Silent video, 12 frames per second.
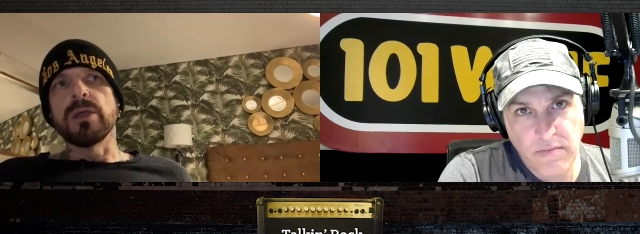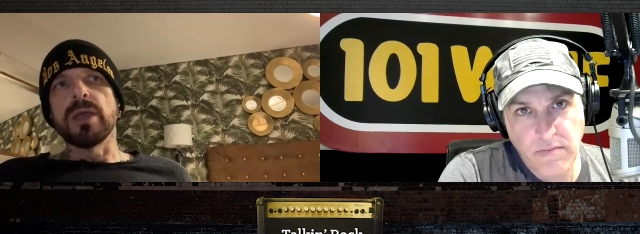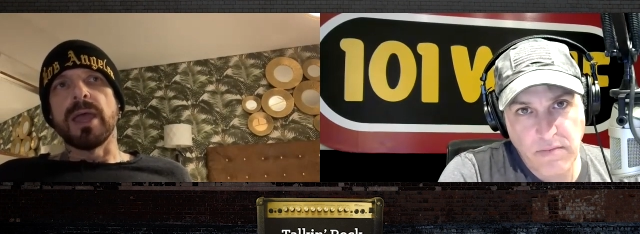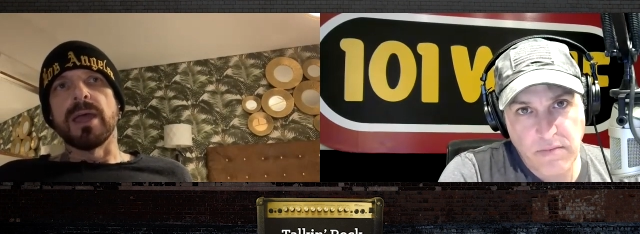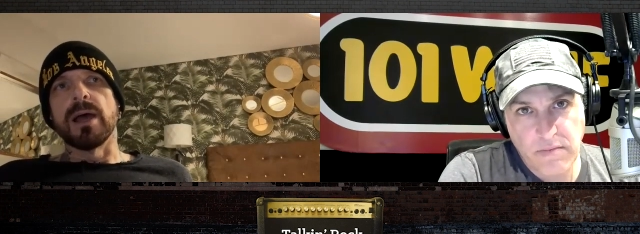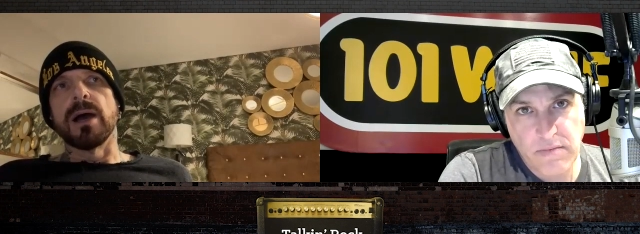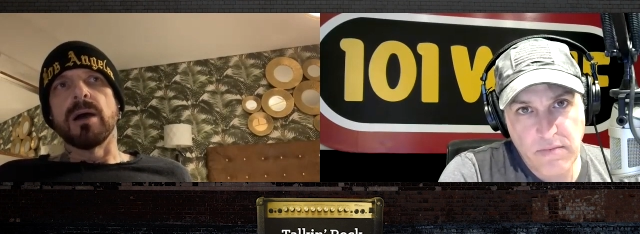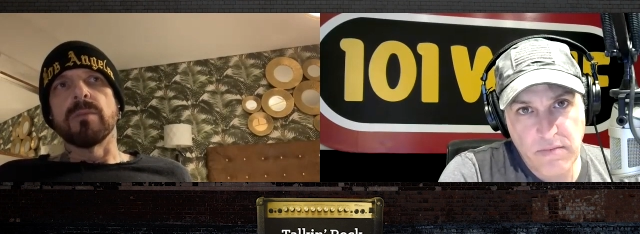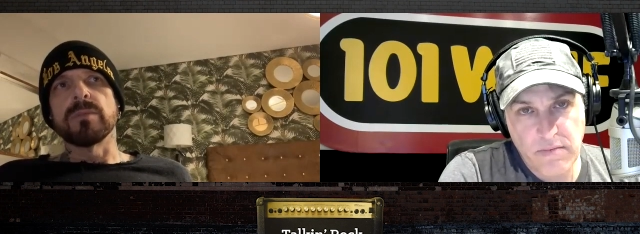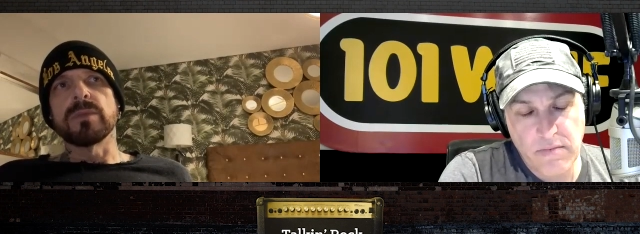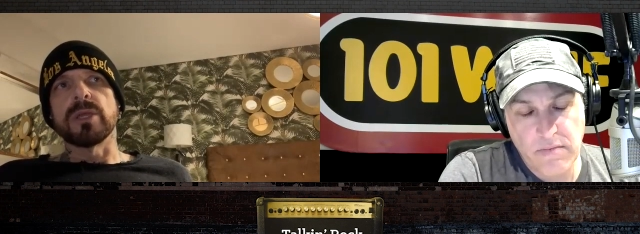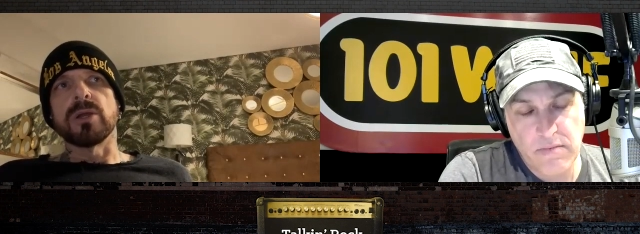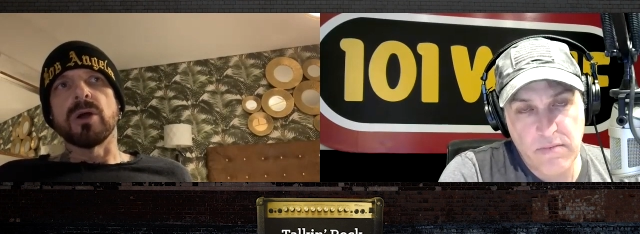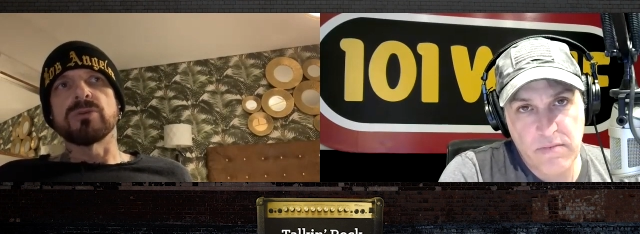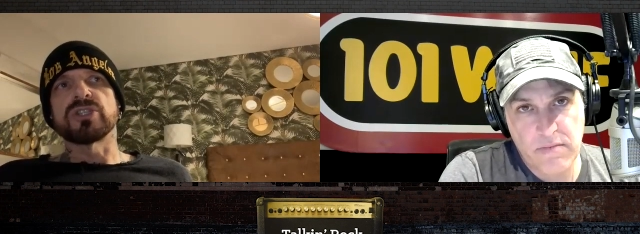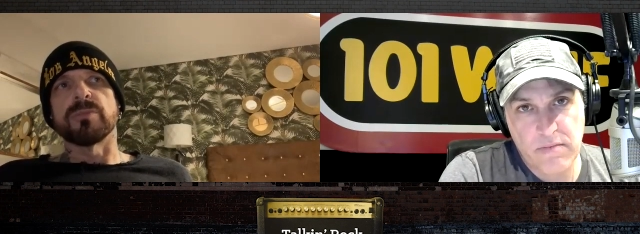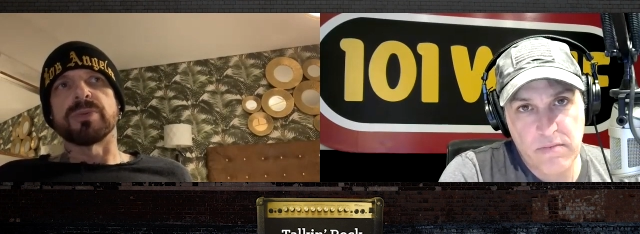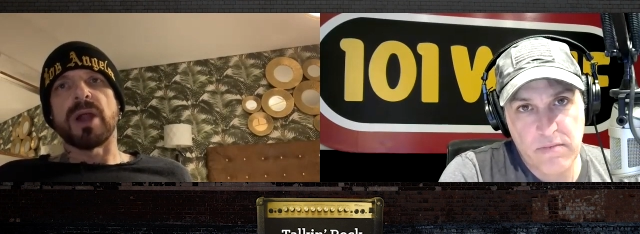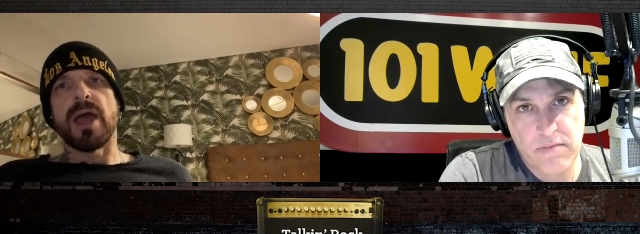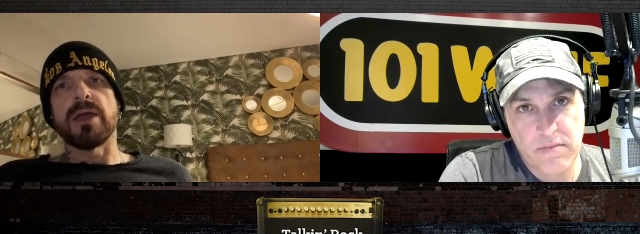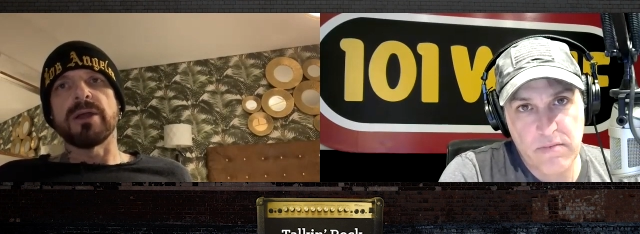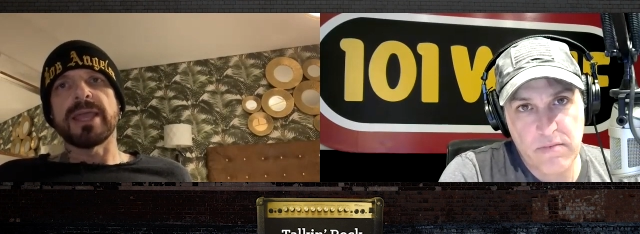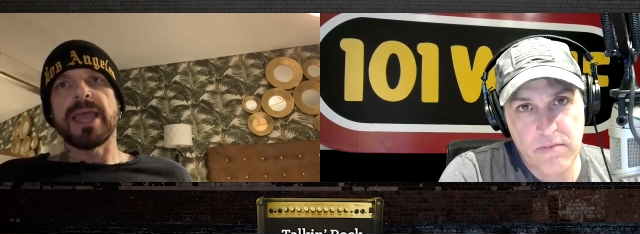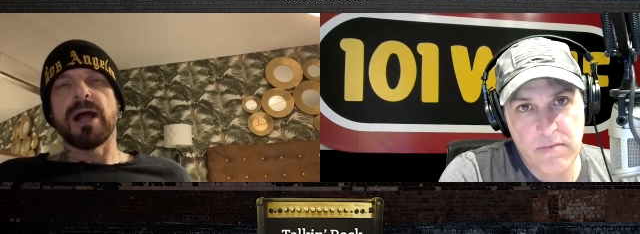Speaker 1: Um, you know,
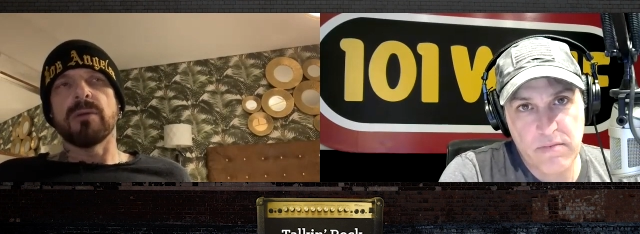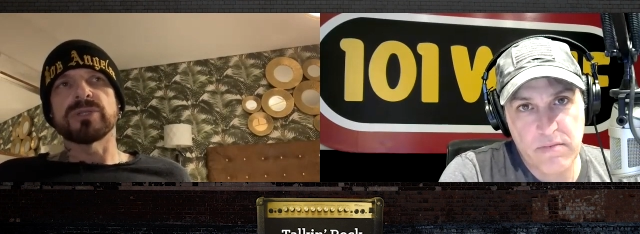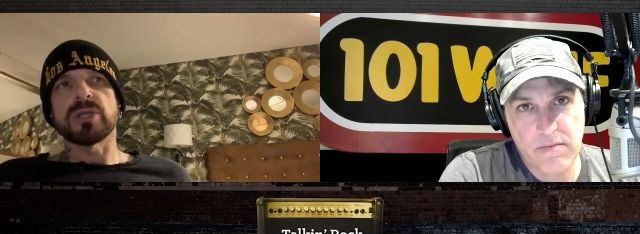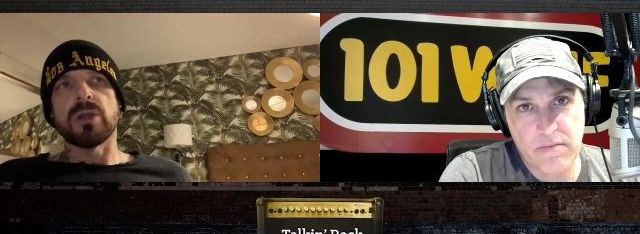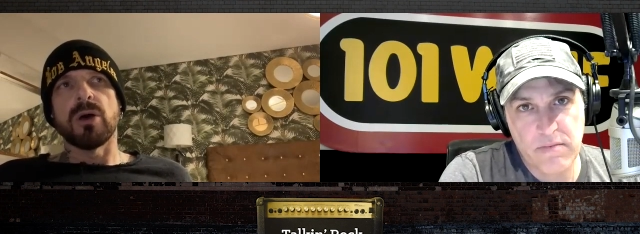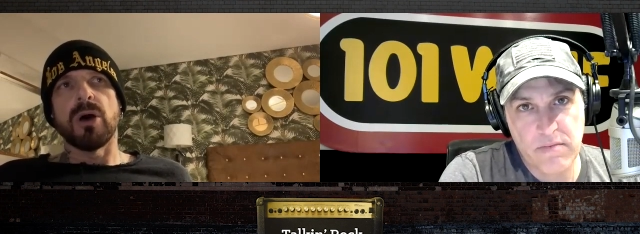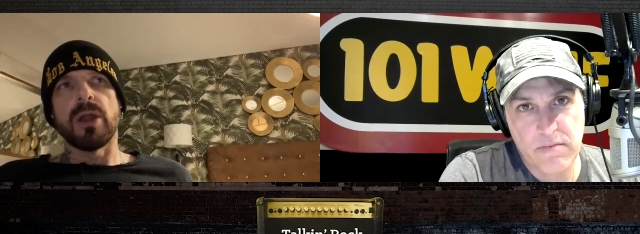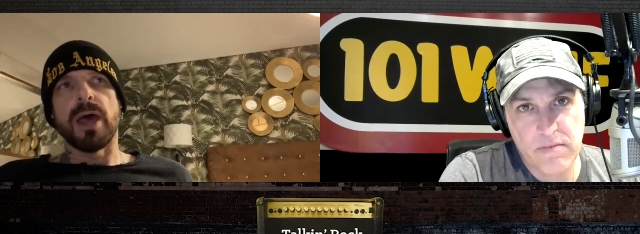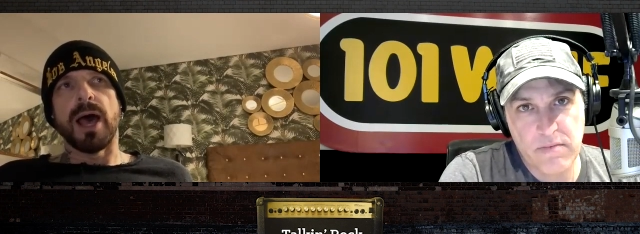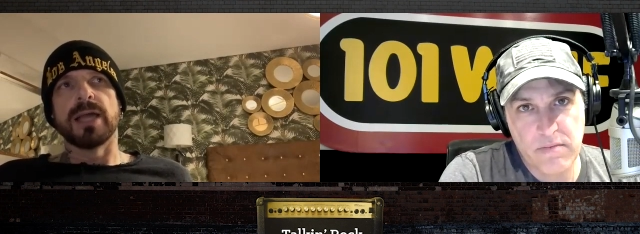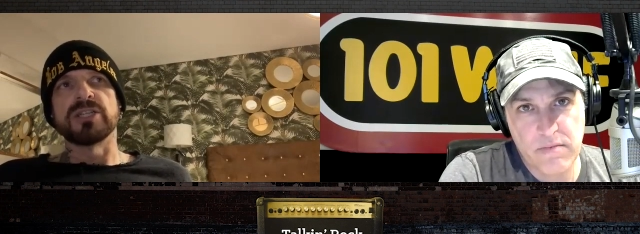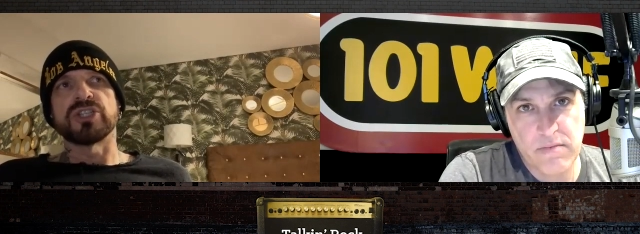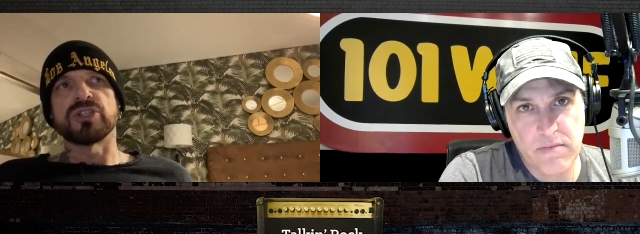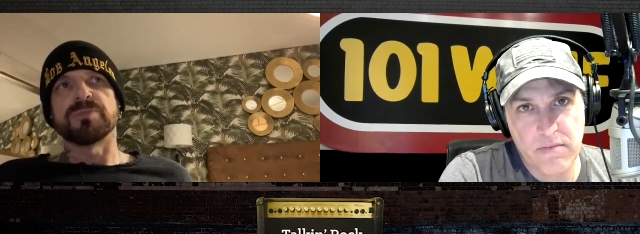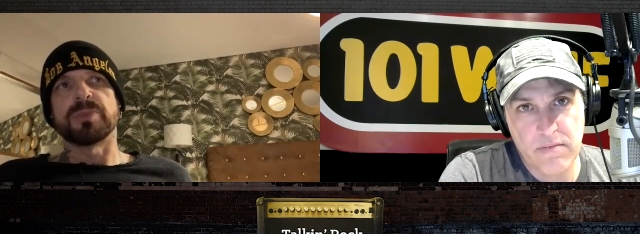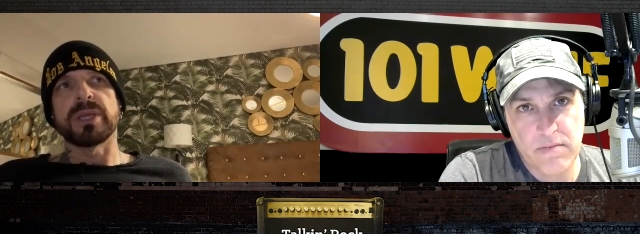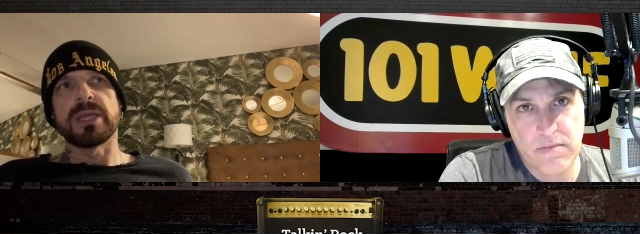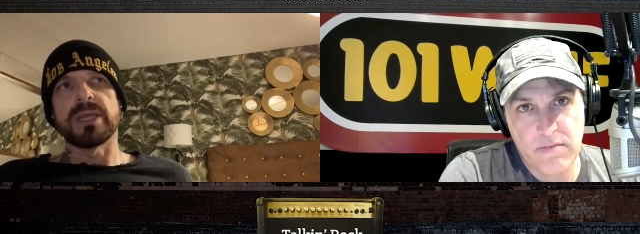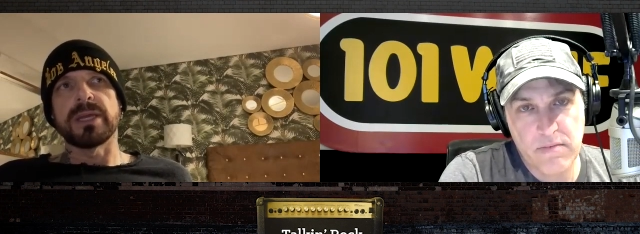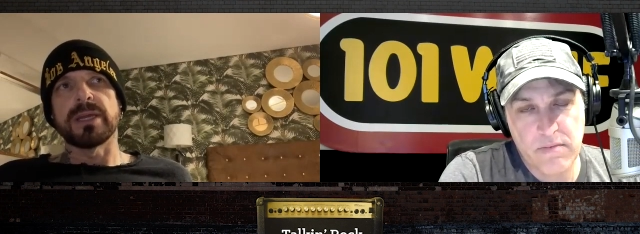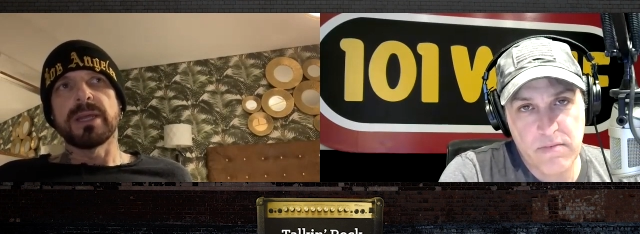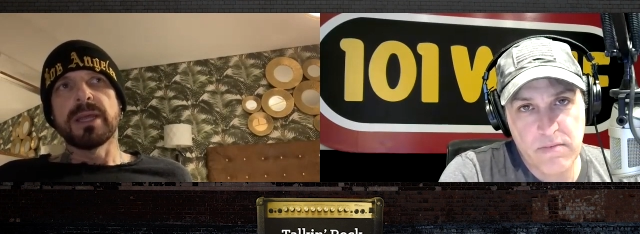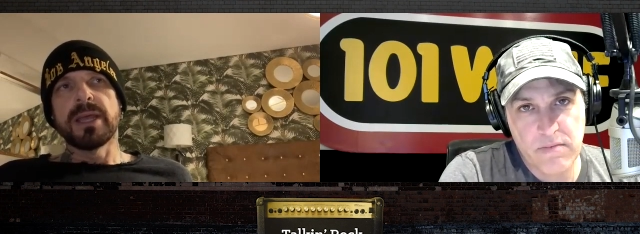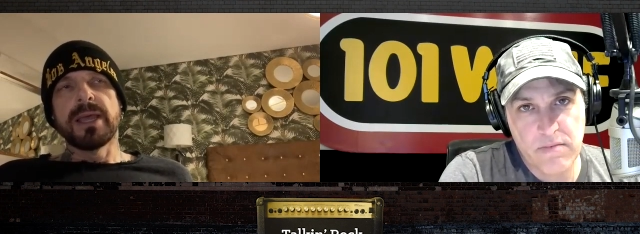sobriety helps a lot, and just being
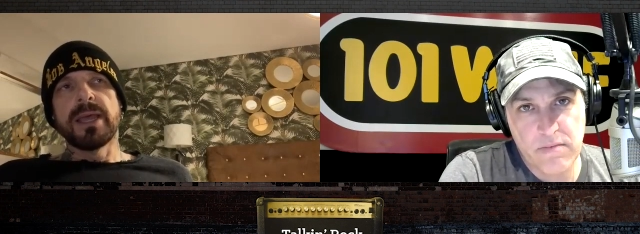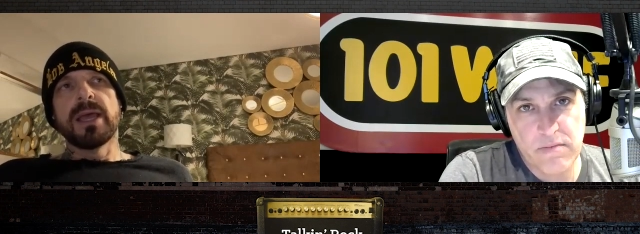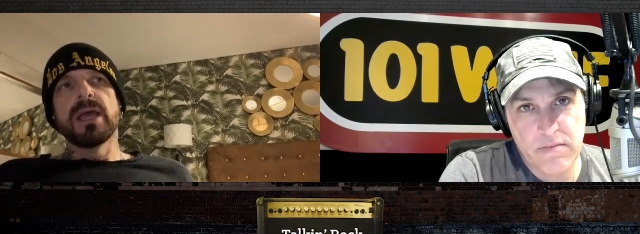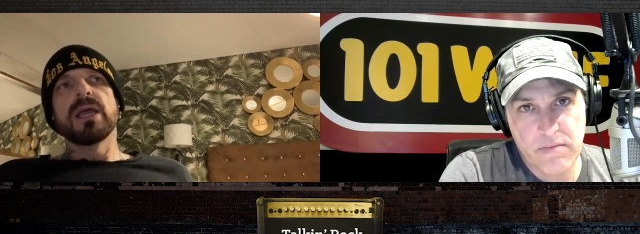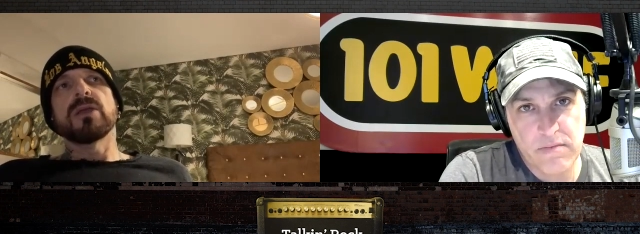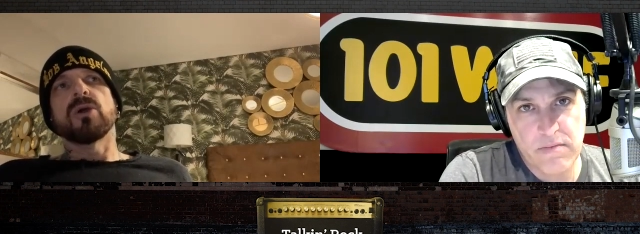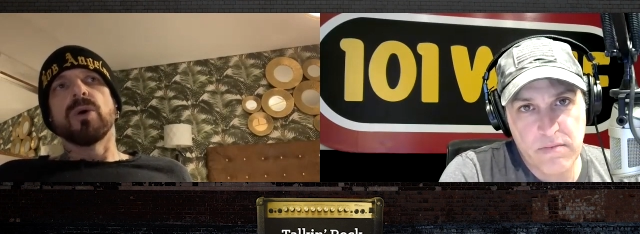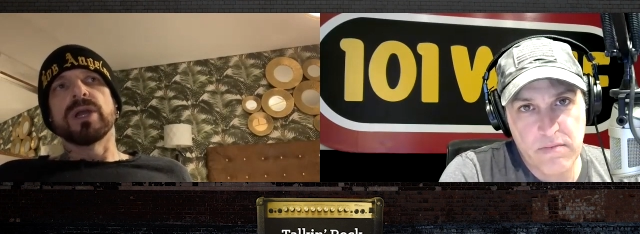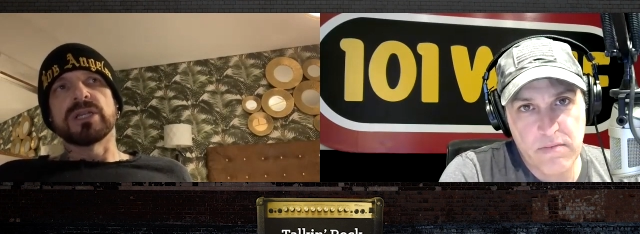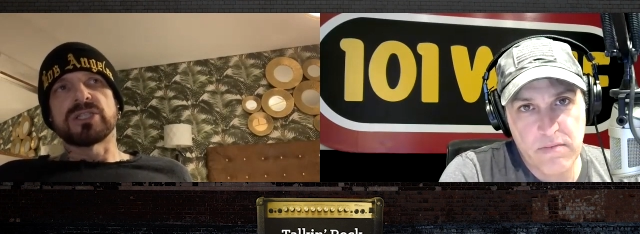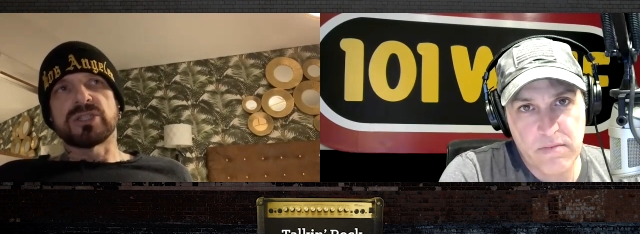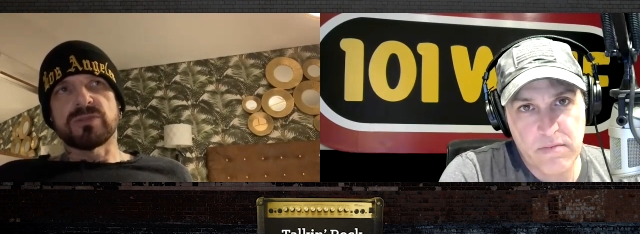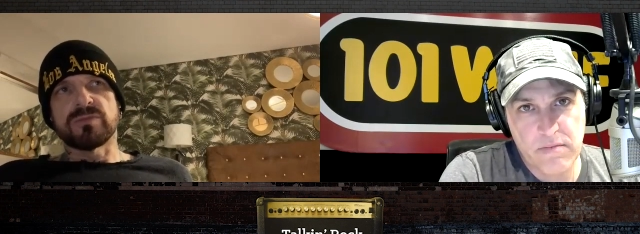going to